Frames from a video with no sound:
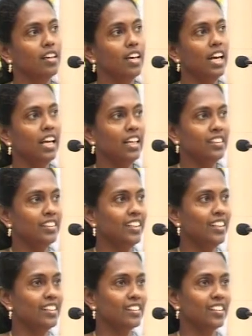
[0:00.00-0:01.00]
And I
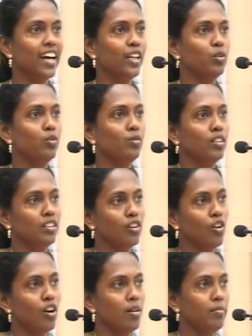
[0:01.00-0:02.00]
said, I don't want the
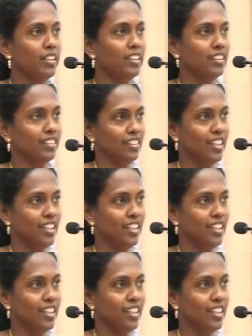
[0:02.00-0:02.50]
common